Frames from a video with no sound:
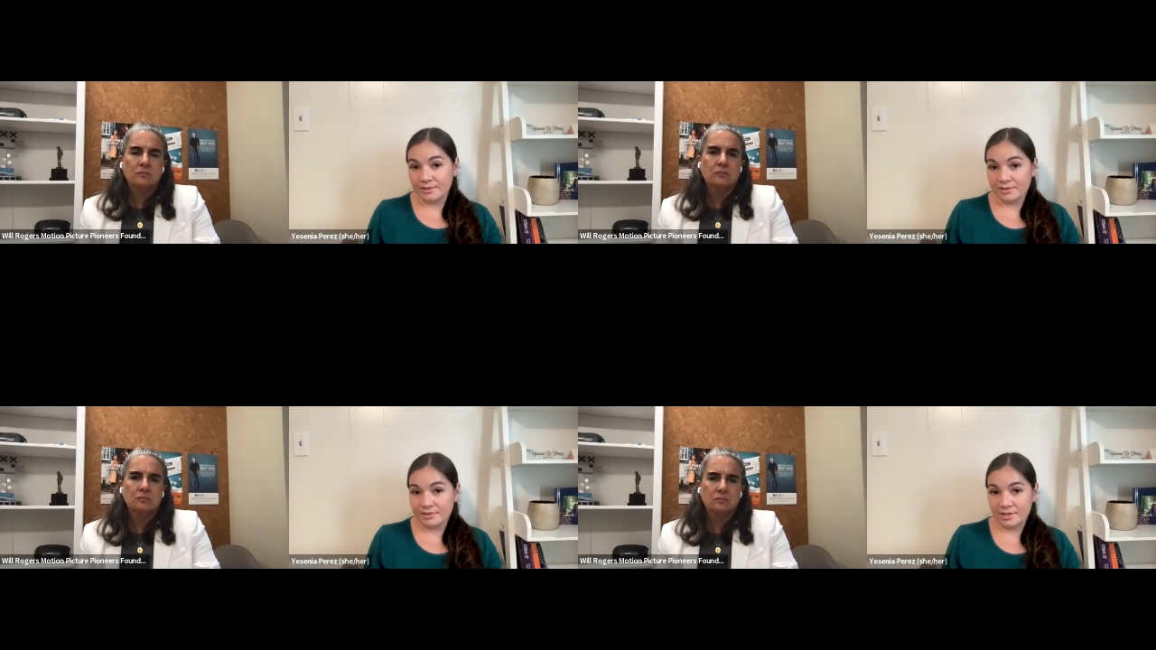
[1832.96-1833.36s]

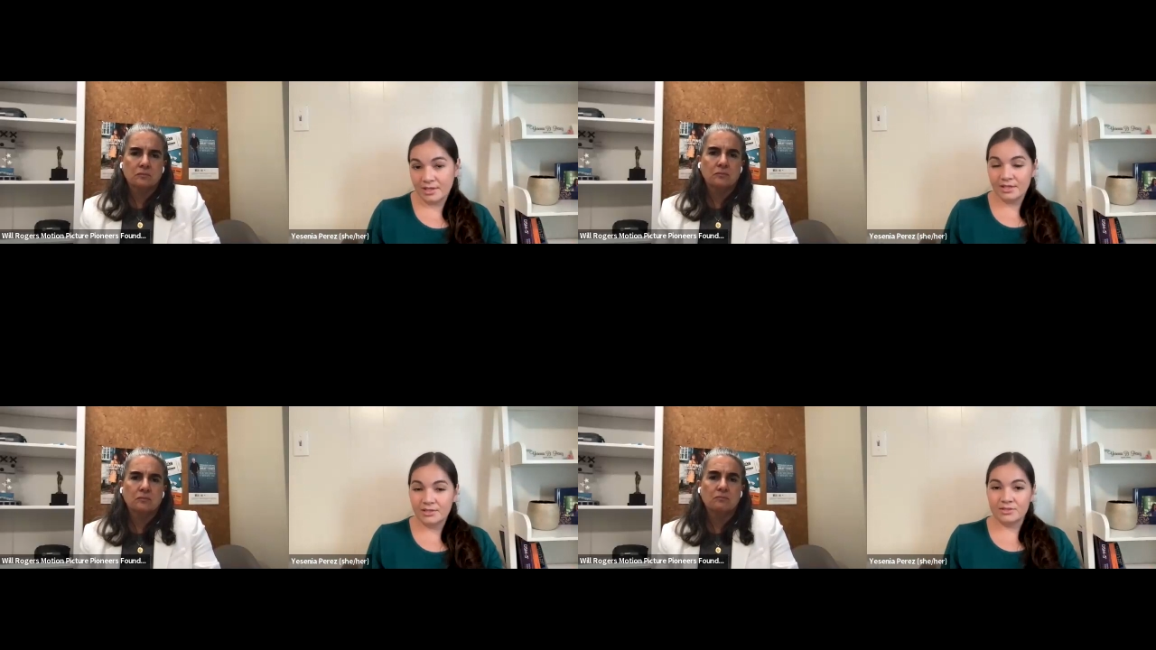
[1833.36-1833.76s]
Speaker 1: levels
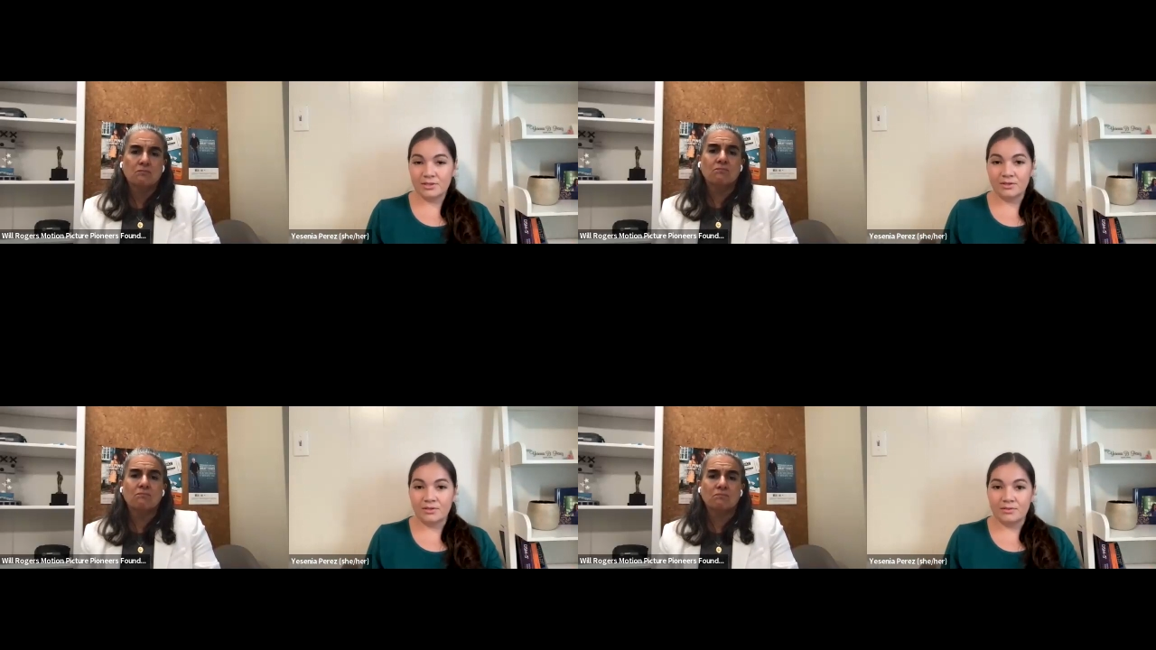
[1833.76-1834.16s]
mm-hmm.
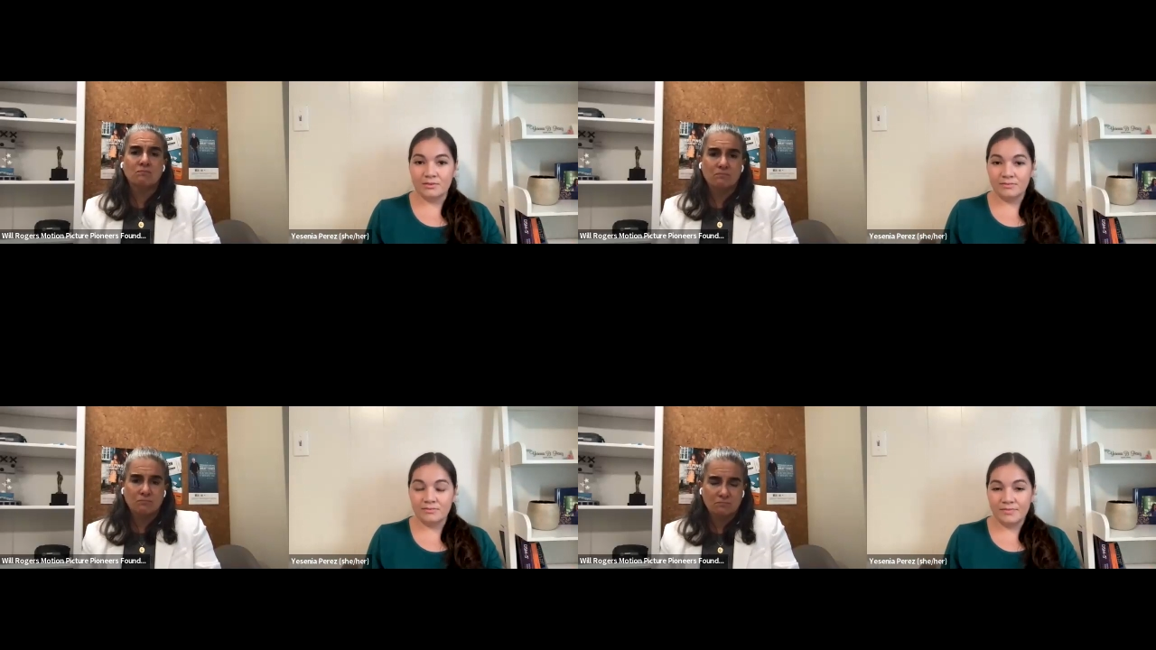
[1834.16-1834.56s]

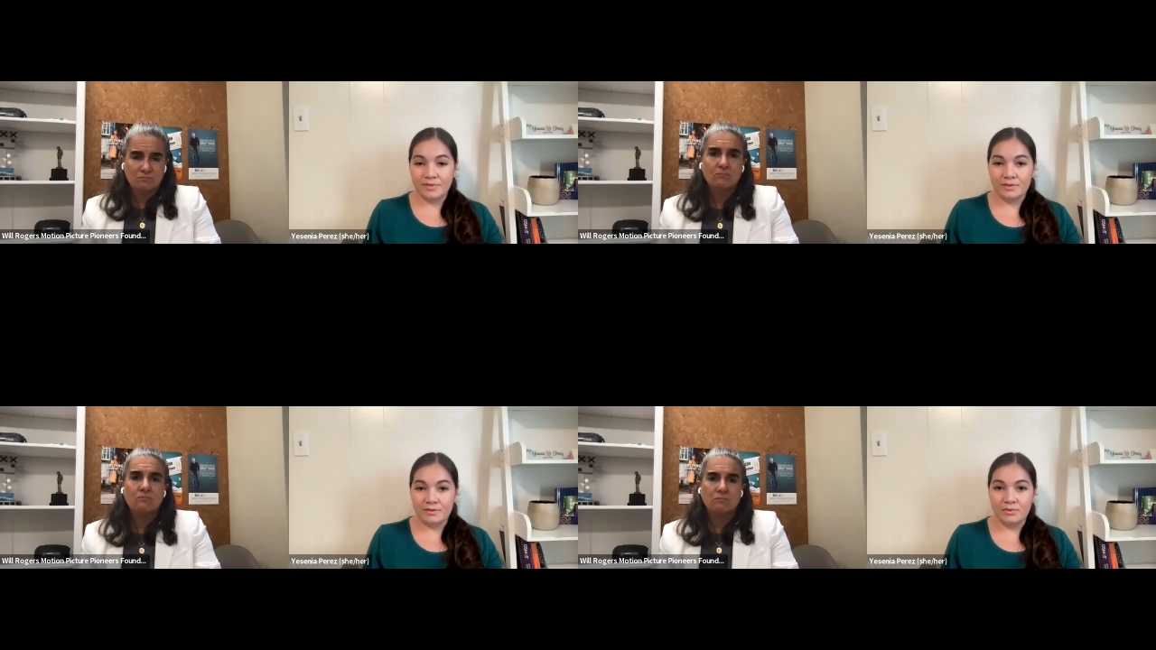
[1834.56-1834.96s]
so
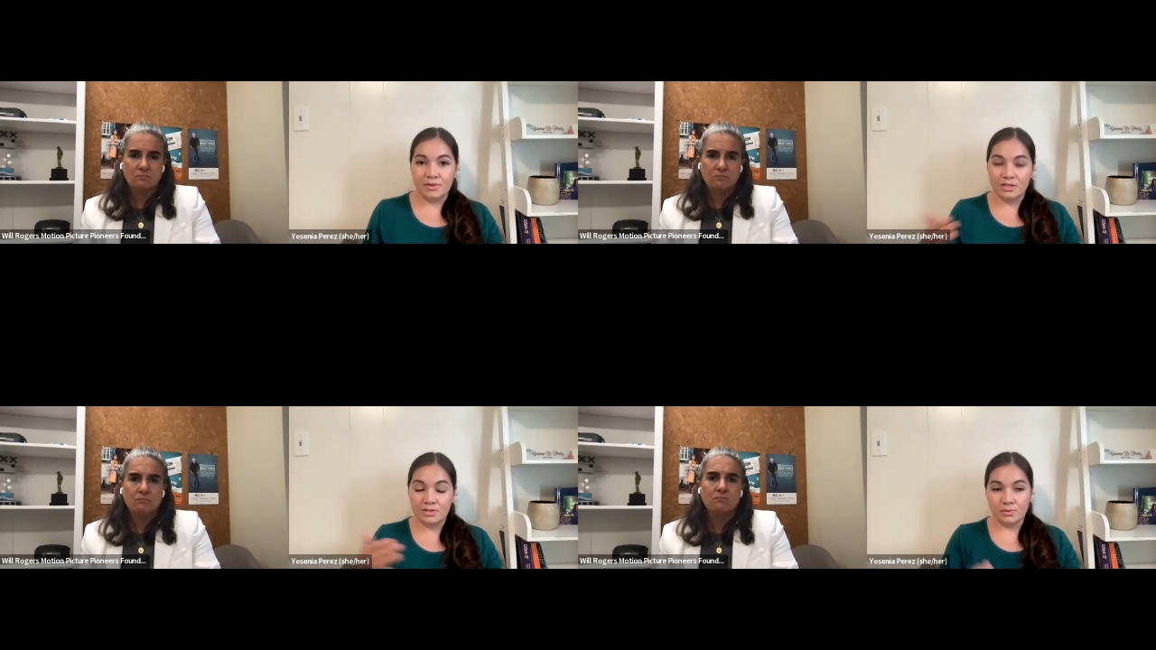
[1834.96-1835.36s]

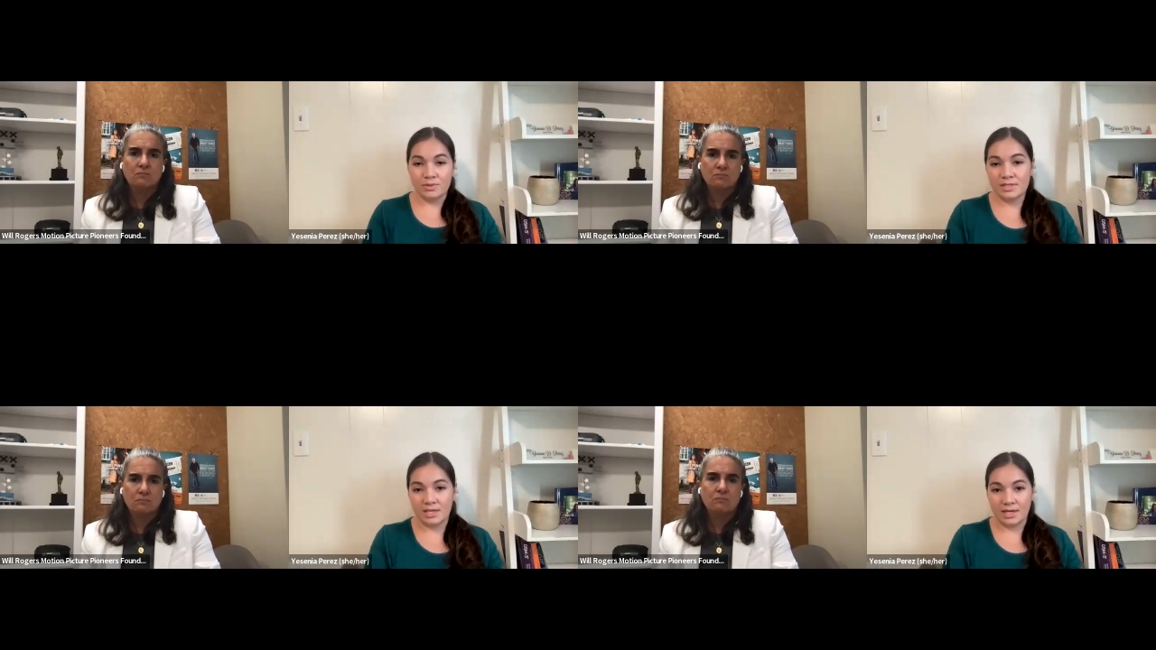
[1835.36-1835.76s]
the
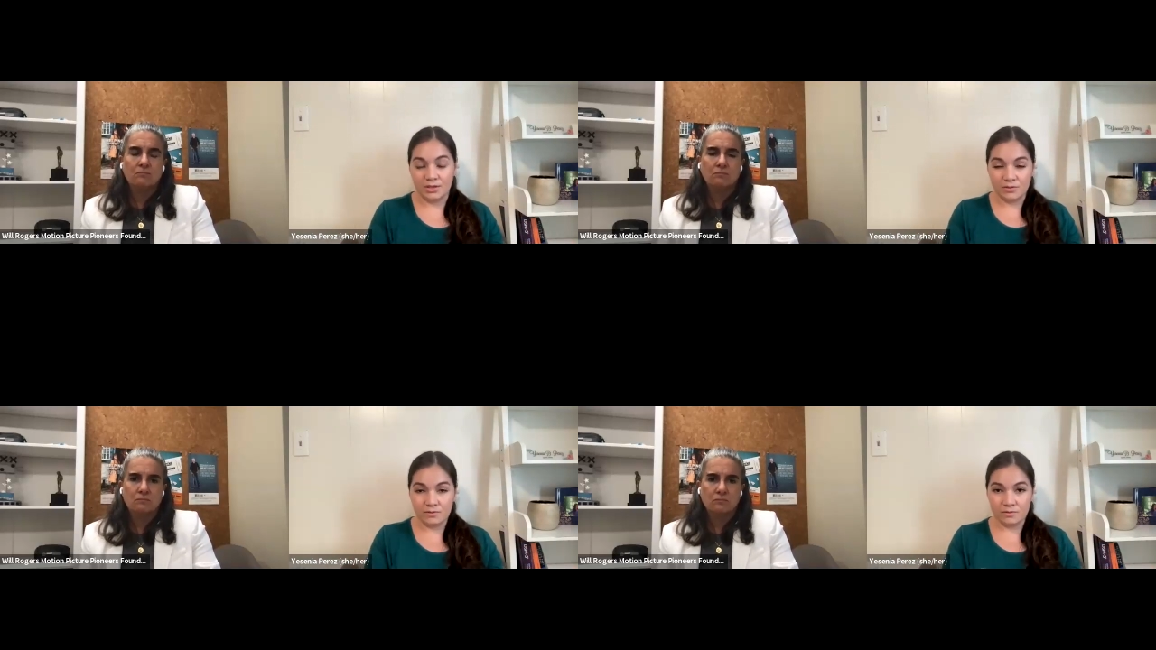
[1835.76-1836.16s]
tools that i
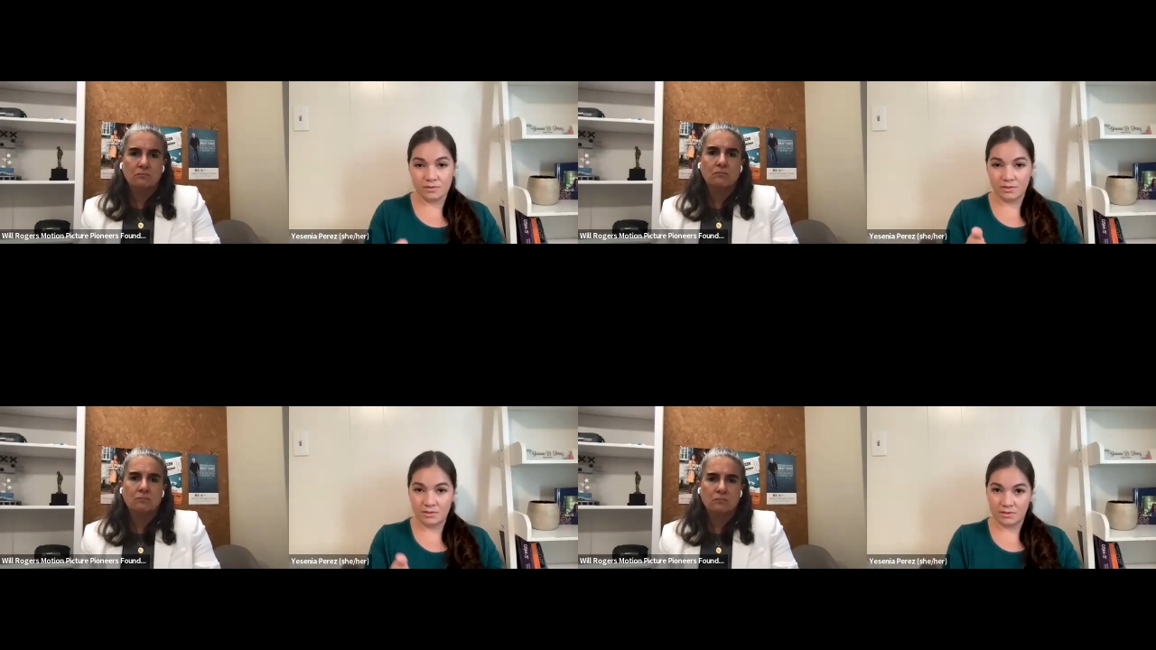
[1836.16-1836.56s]

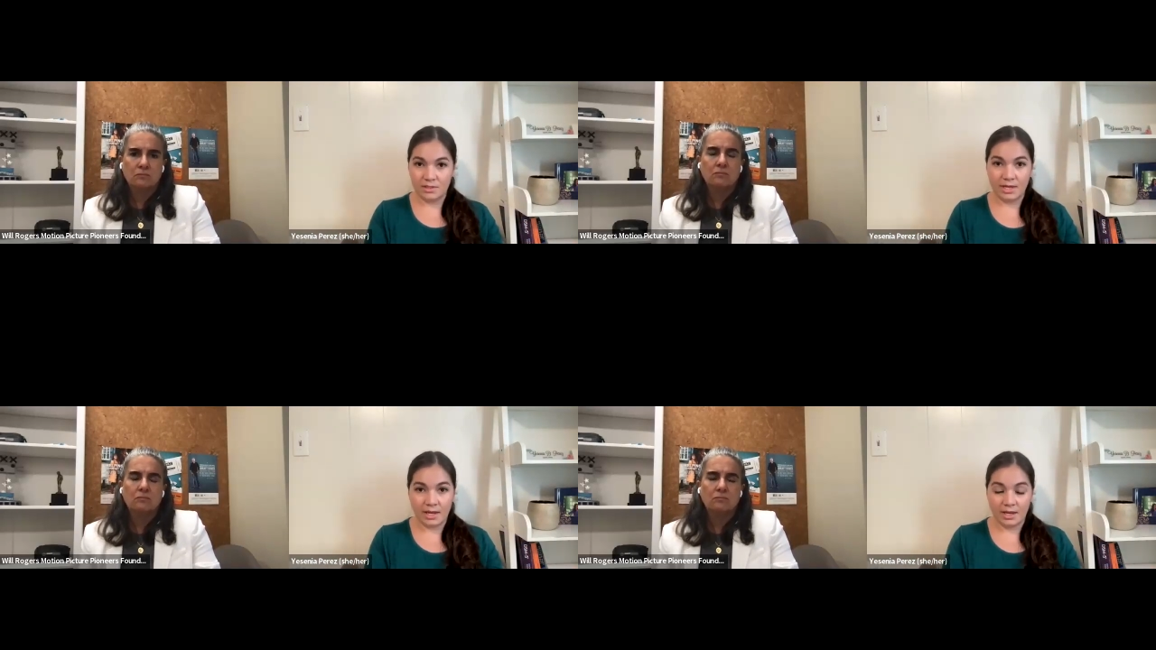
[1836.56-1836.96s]
used
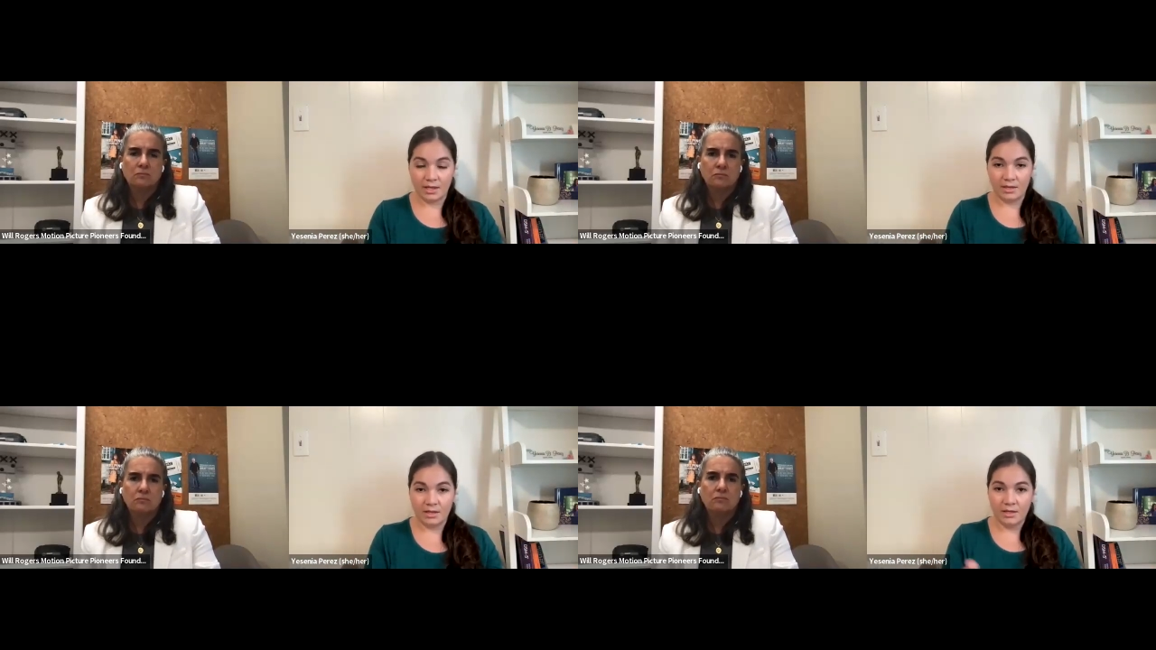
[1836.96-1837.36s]

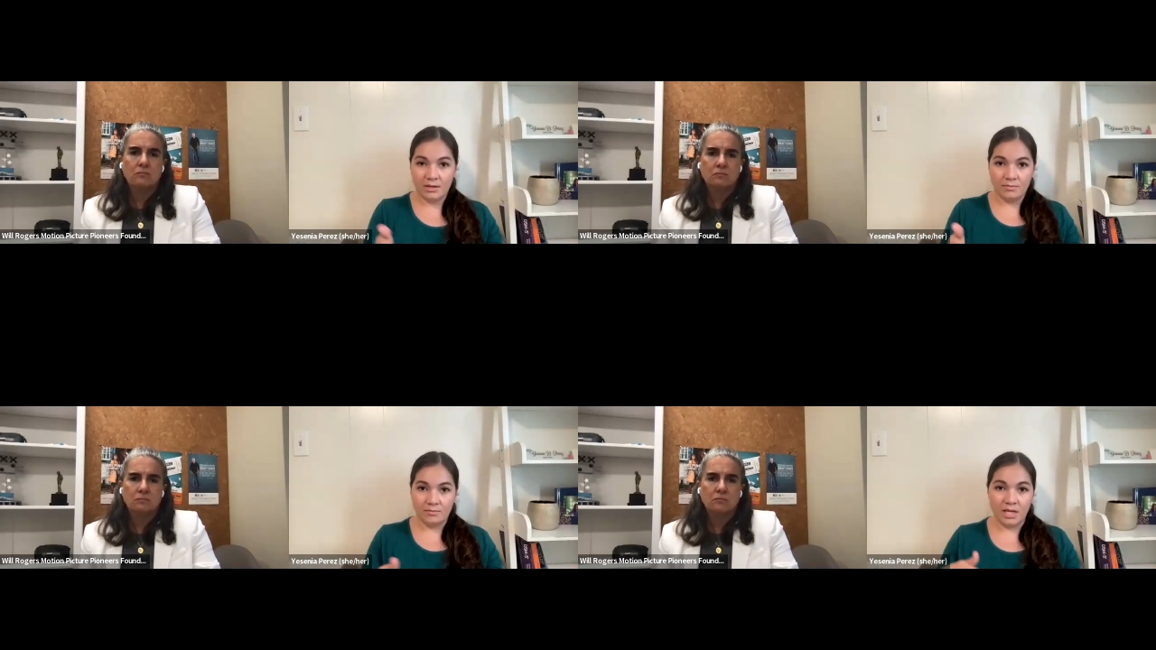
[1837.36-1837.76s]
today
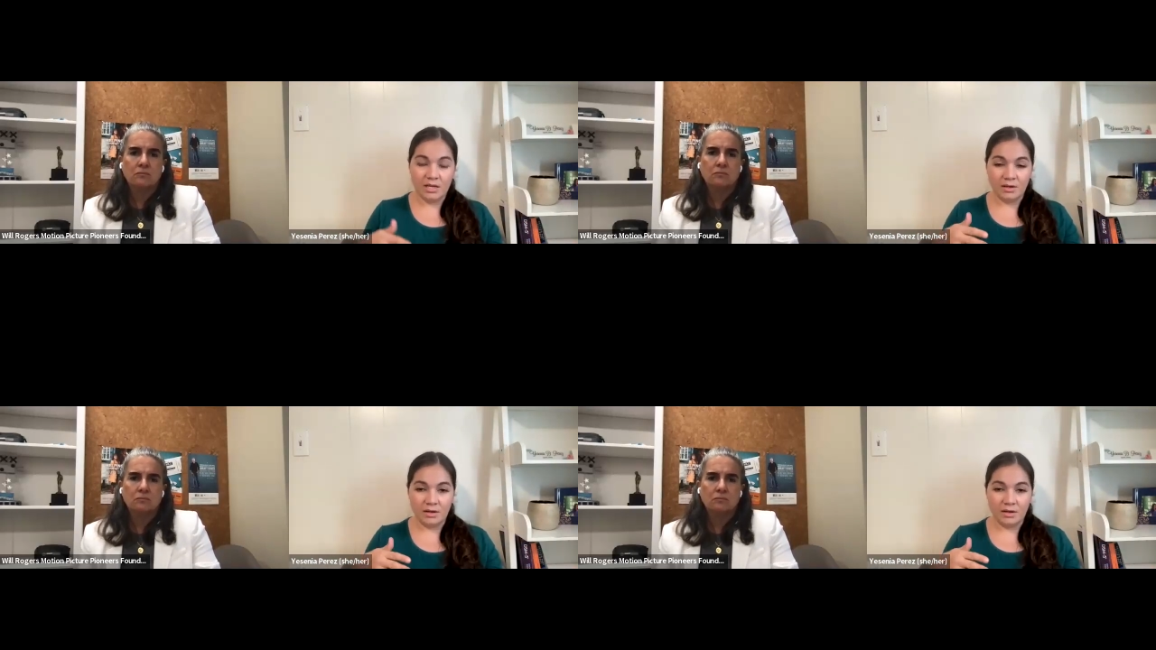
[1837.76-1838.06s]
may